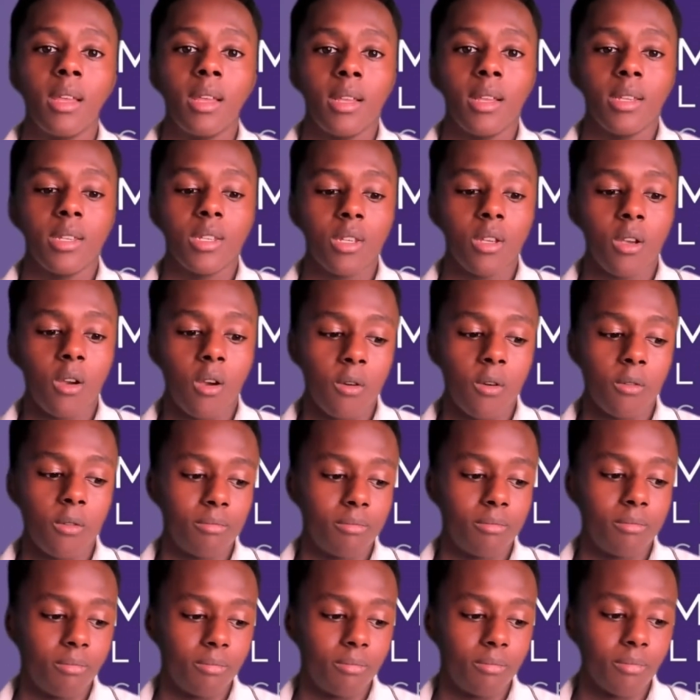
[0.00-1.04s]
So
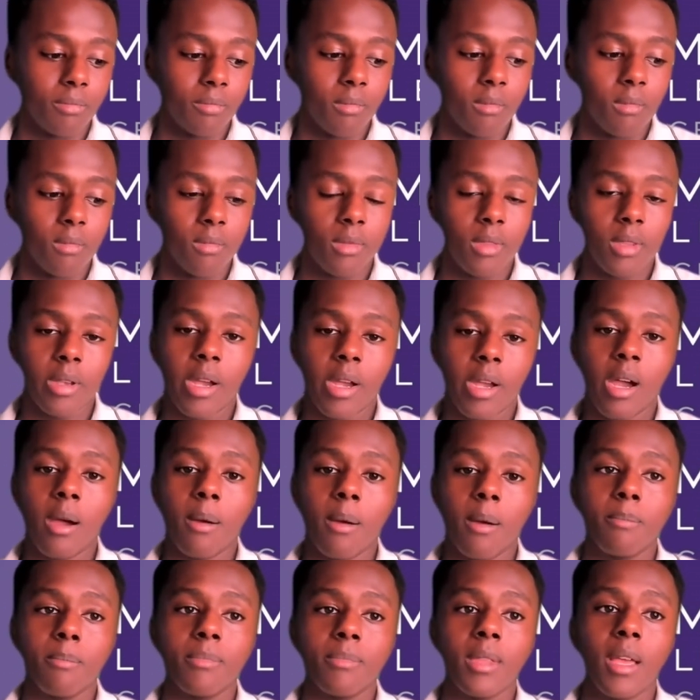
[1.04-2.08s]

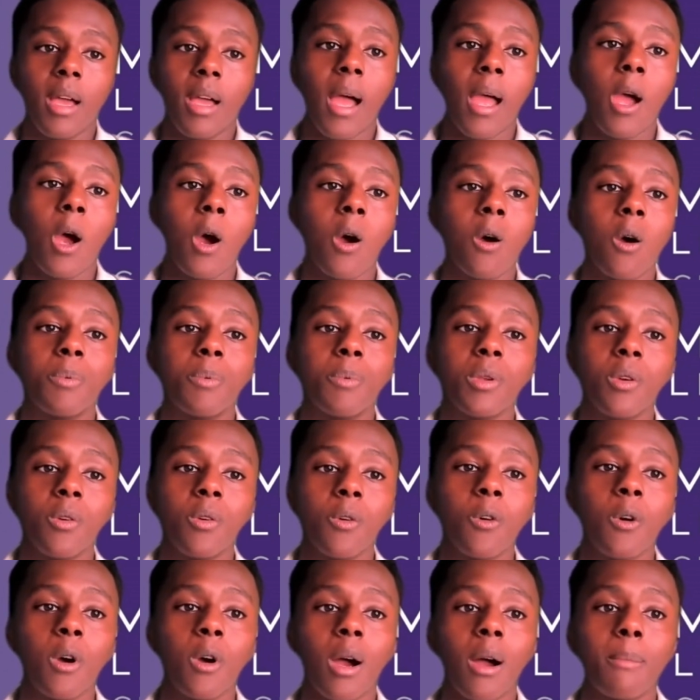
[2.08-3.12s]
I hope
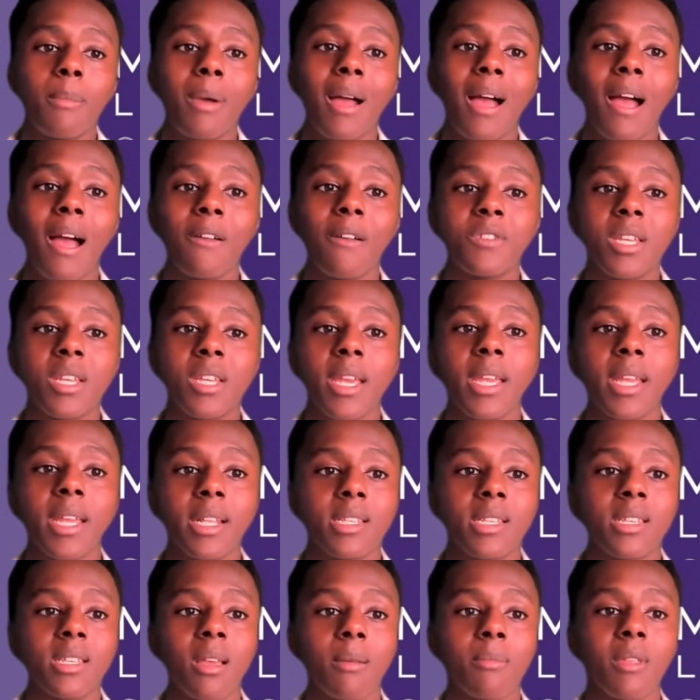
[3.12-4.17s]
you have taken
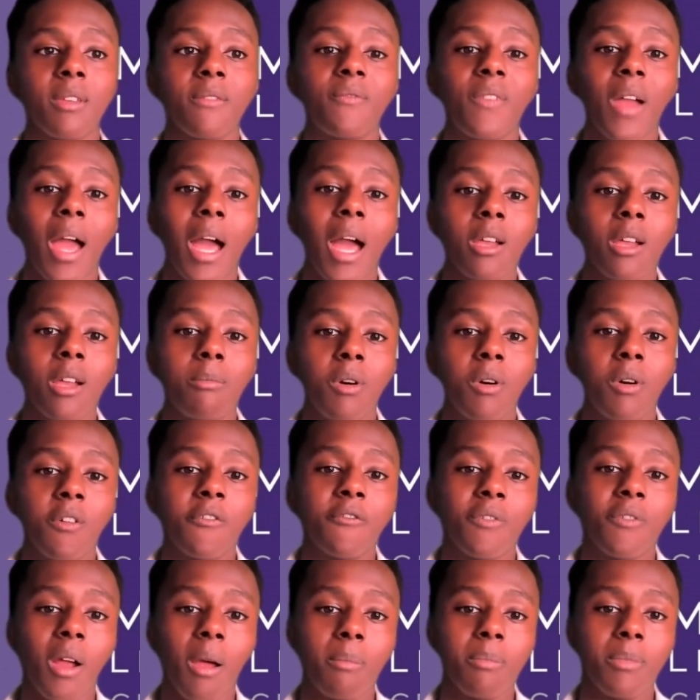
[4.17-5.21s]
something valuable
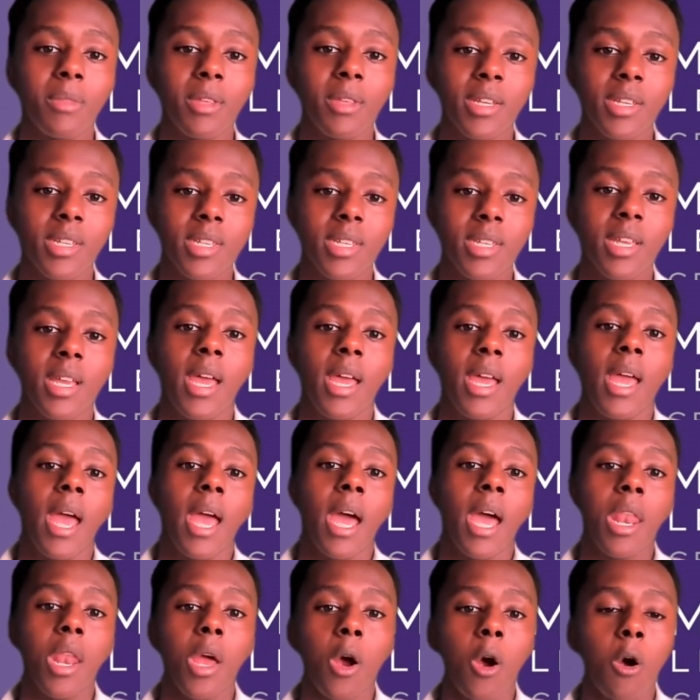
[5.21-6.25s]
from this,
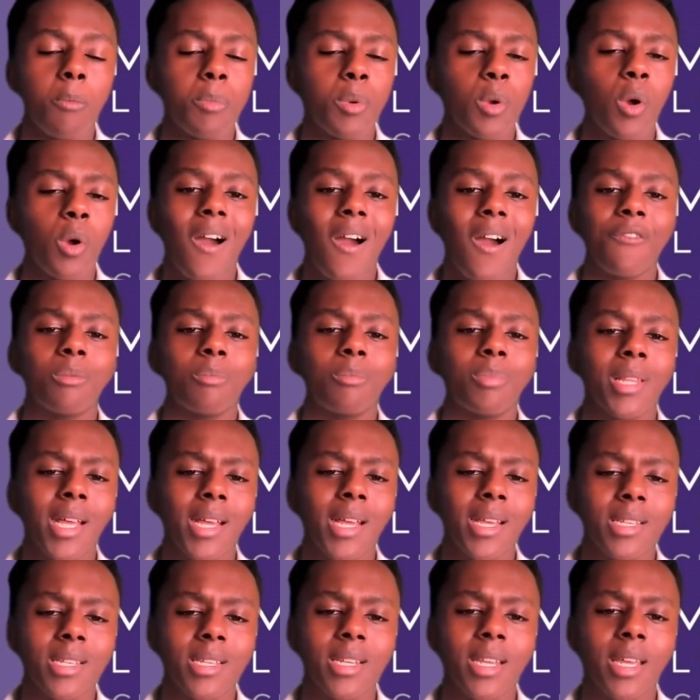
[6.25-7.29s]
and I hope you all have a
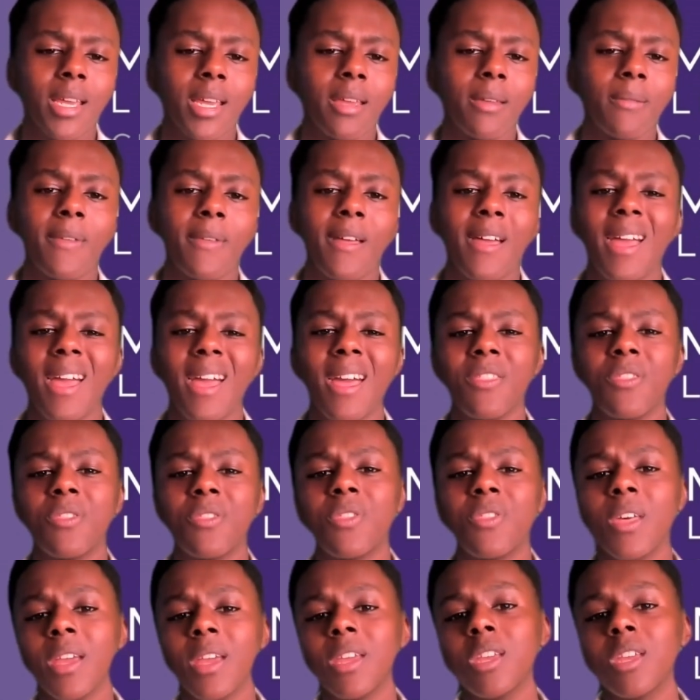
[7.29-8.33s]
blessed day. And
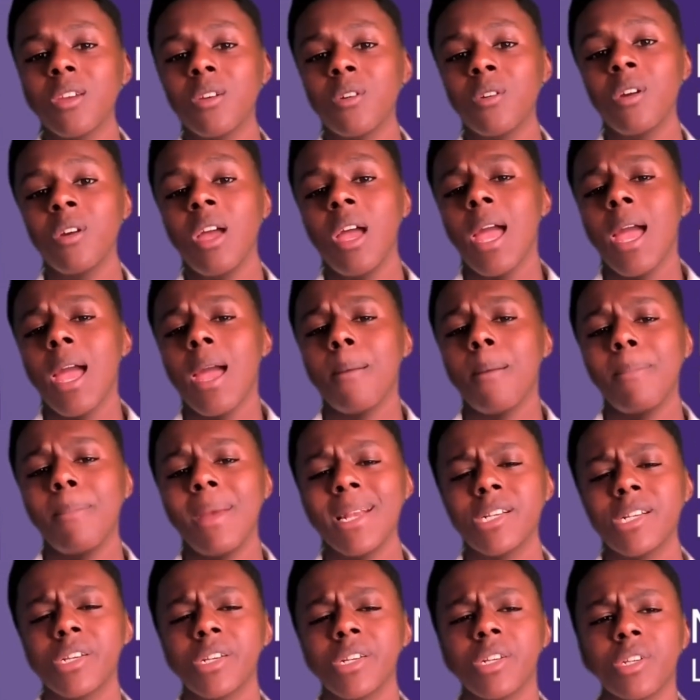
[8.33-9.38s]
thank you. And
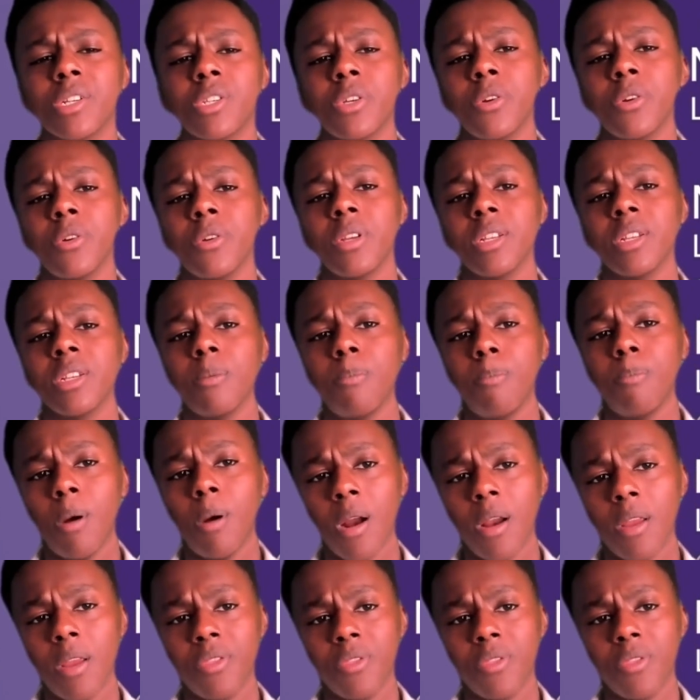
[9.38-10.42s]
make sure to tune into
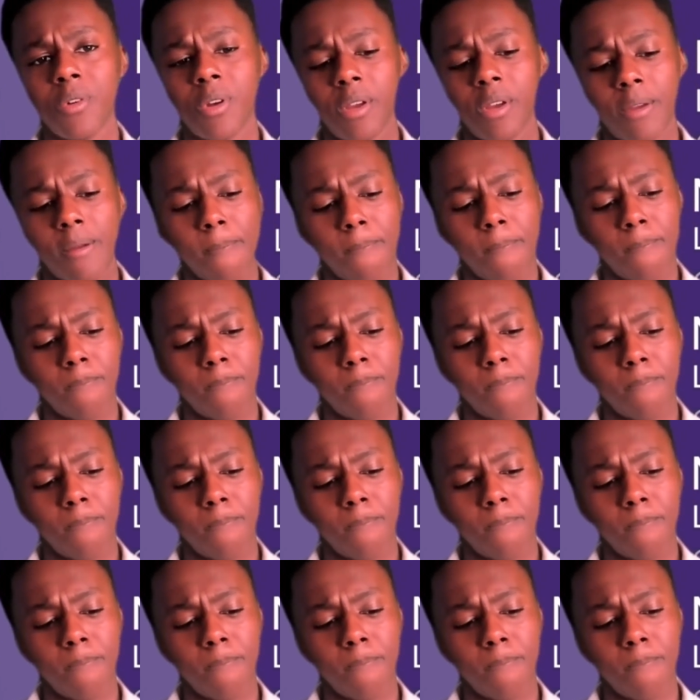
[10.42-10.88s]
part 3.